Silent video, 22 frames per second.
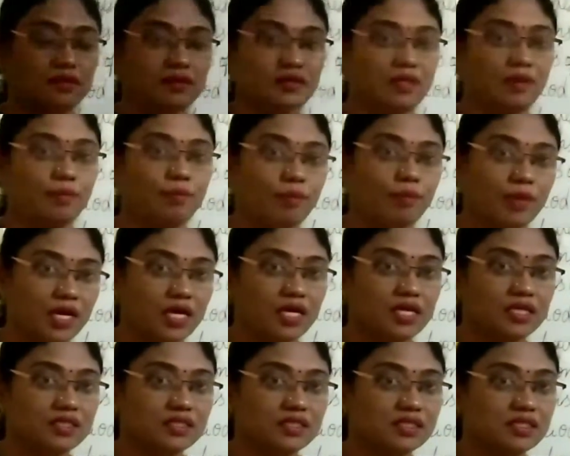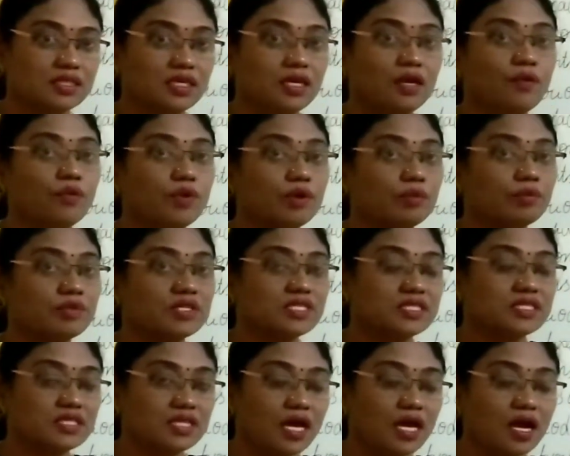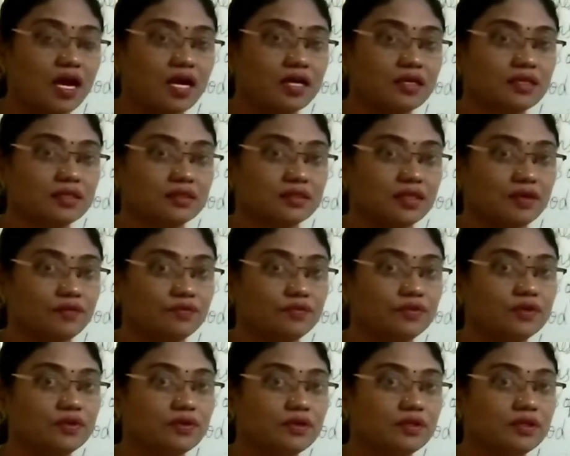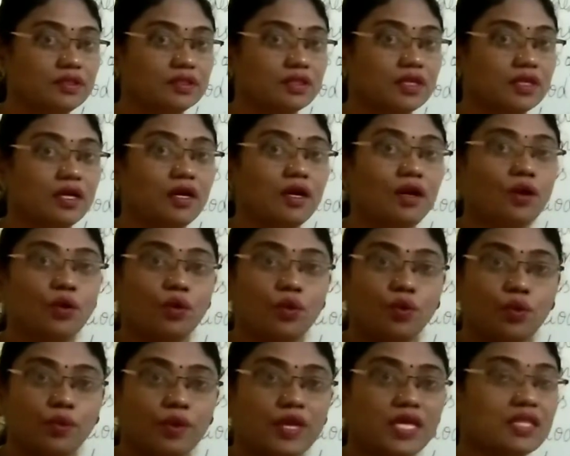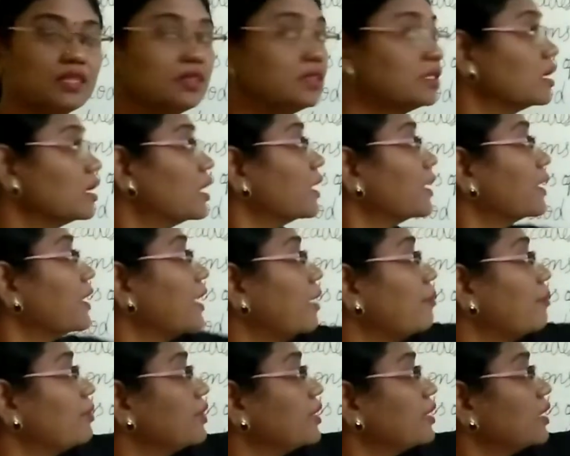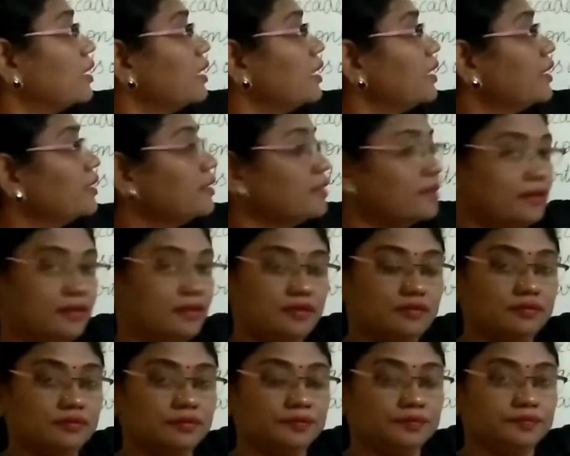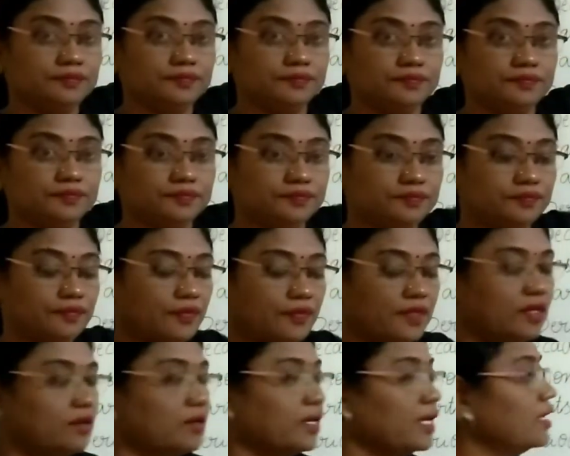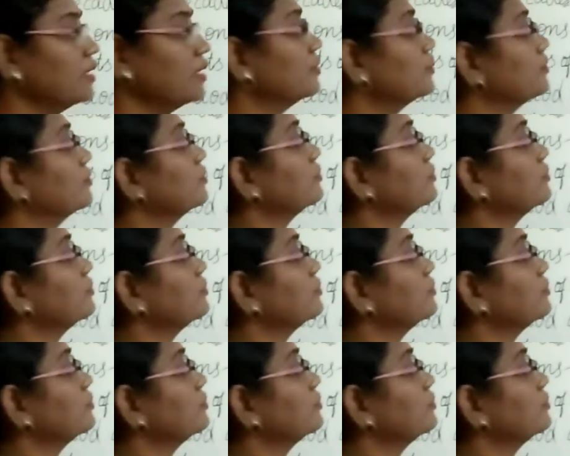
the months, we must start the word with capital letter. Okay,